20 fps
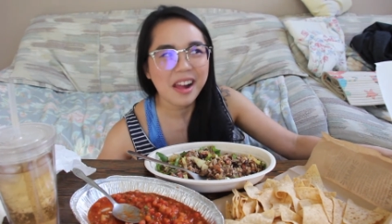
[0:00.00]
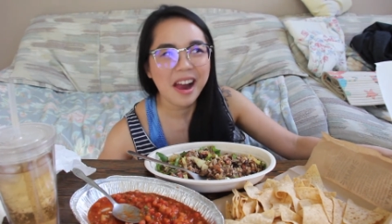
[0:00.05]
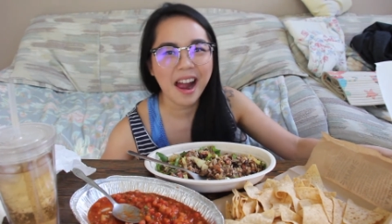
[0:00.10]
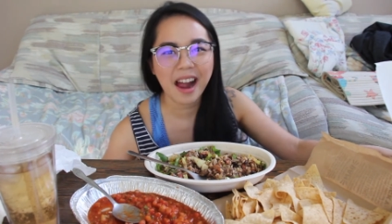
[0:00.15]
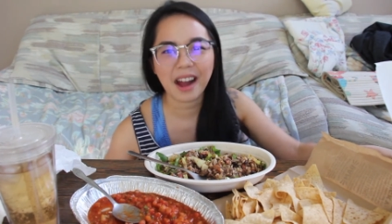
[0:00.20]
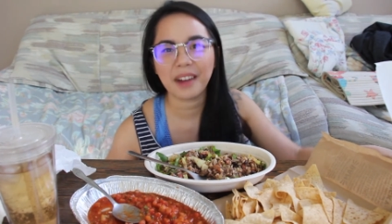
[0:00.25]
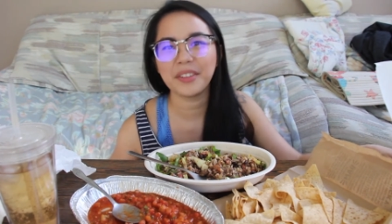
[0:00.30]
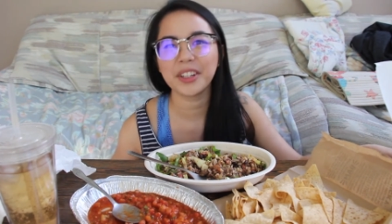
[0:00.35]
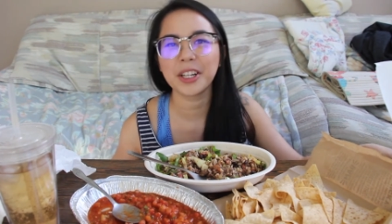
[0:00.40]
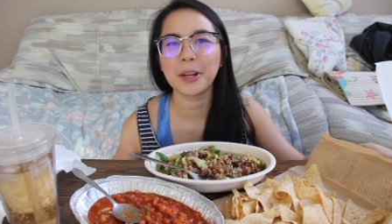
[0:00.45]

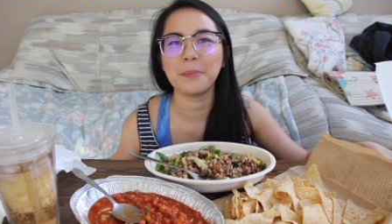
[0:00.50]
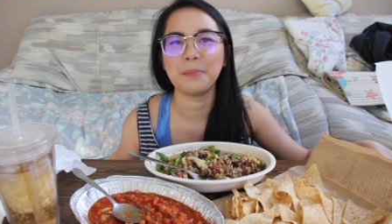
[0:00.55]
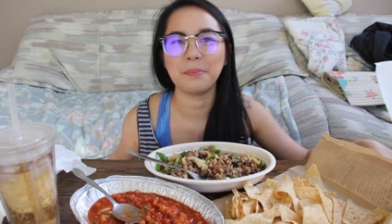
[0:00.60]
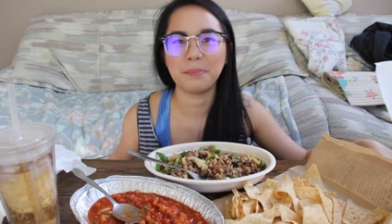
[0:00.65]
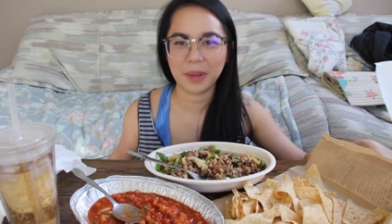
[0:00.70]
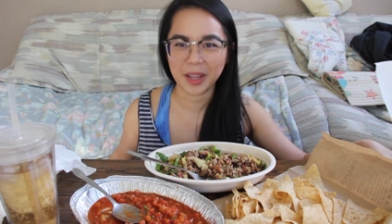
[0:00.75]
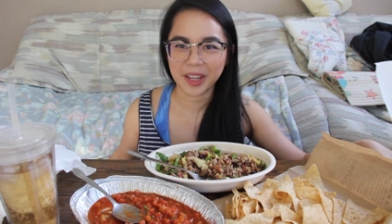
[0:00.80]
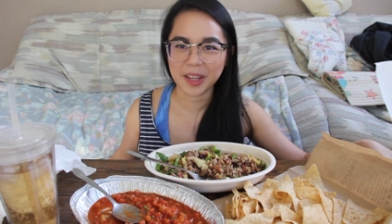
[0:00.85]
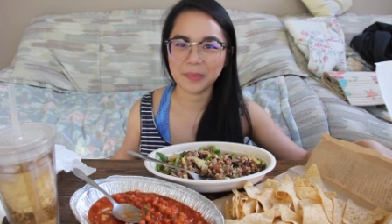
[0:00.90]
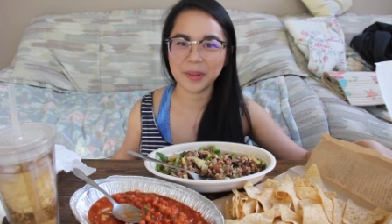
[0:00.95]
having a
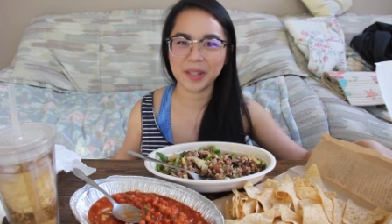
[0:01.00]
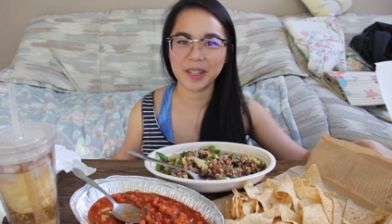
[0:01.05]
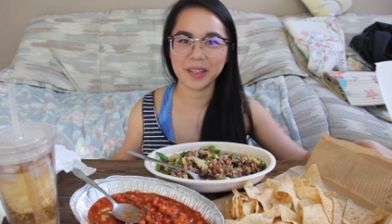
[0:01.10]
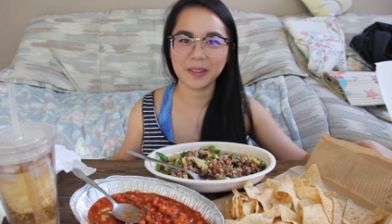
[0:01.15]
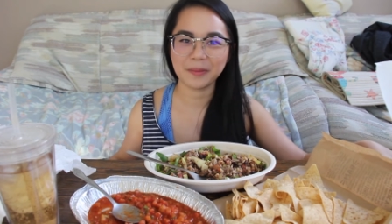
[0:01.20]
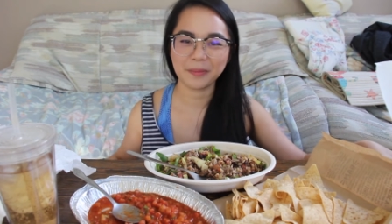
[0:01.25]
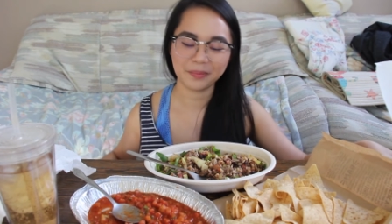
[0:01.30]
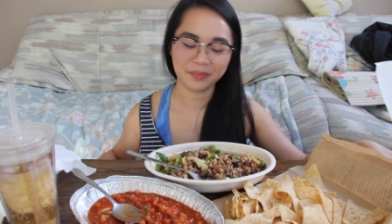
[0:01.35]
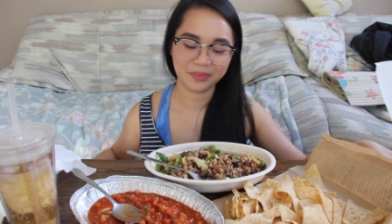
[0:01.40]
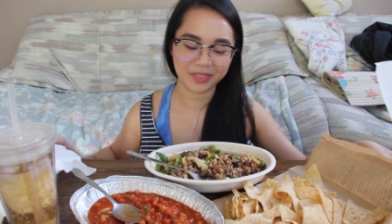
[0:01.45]

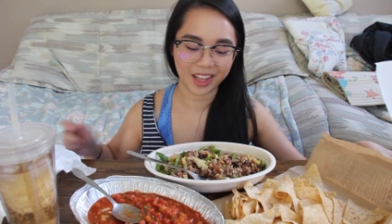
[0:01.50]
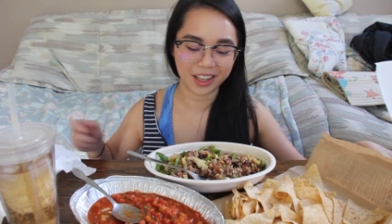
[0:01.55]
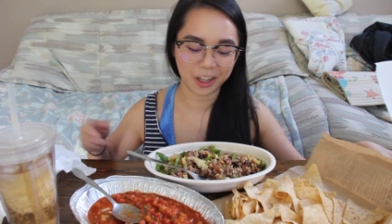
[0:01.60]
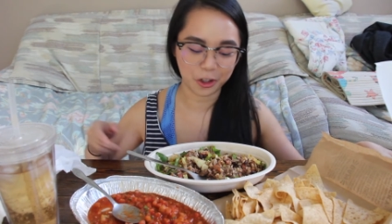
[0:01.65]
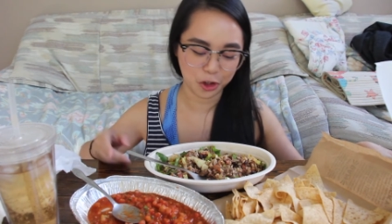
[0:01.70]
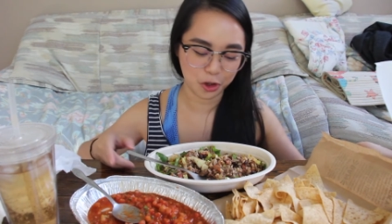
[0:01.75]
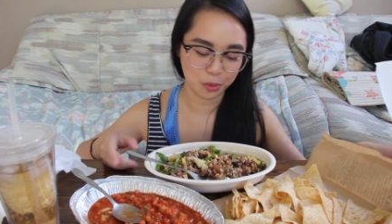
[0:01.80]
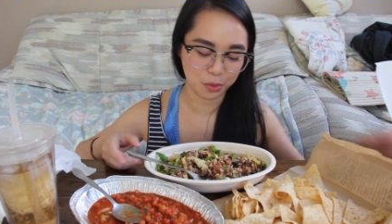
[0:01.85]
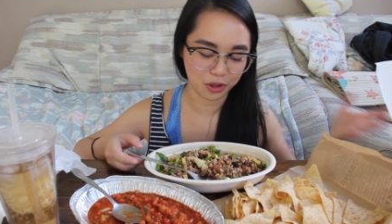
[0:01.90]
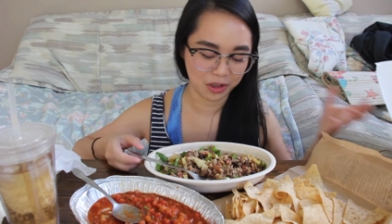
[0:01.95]
baby, like a
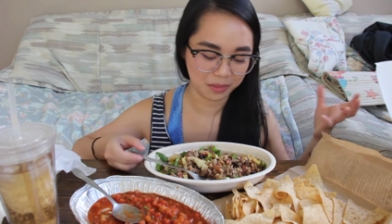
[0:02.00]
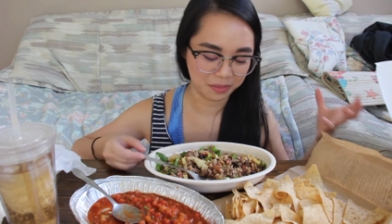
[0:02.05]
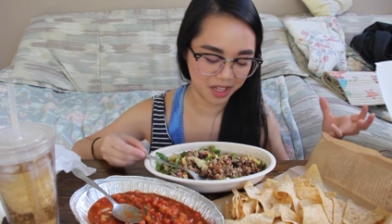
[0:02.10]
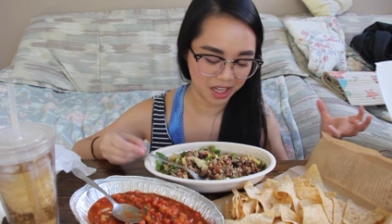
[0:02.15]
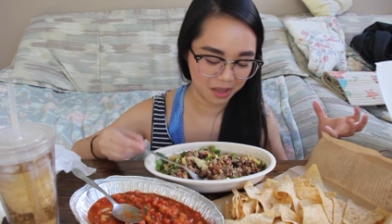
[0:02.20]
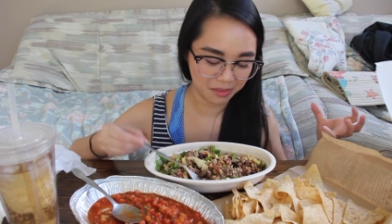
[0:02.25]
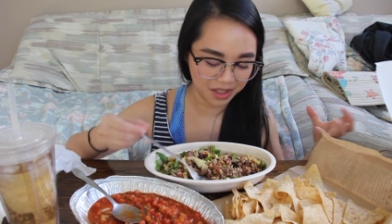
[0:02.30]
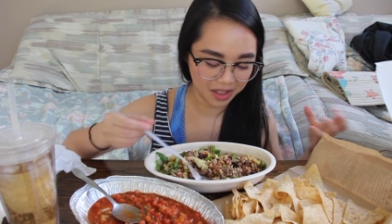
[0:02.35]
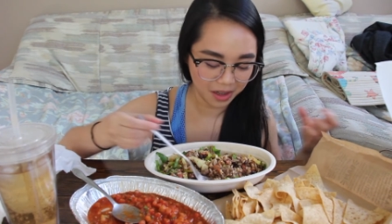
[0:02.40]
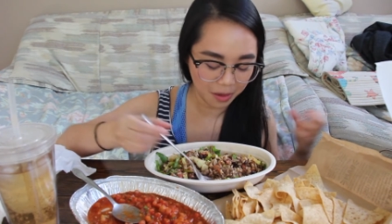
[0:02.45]
newborn
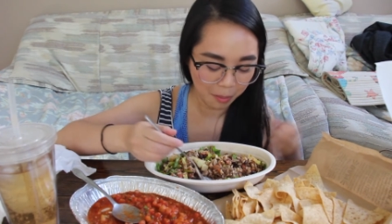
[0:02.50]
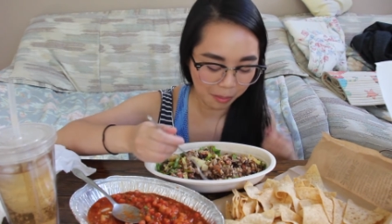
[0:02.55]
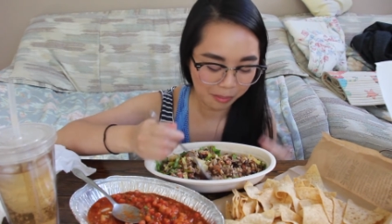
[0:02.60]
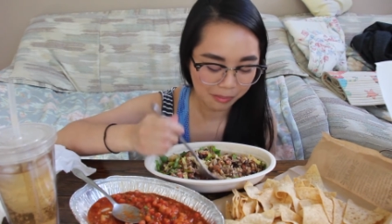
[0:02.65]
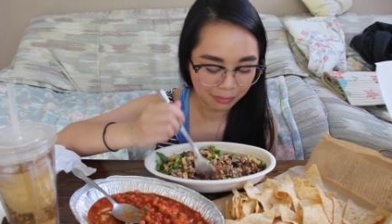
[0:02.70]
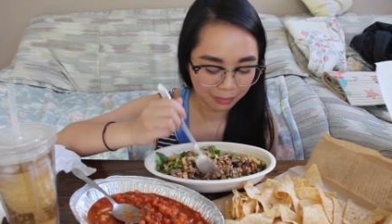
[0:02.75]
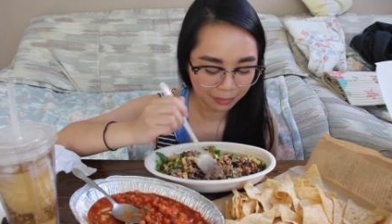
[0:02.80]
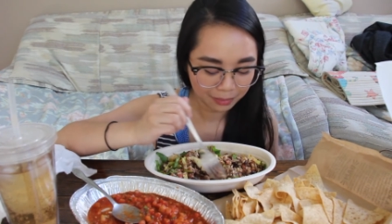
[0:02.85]
baby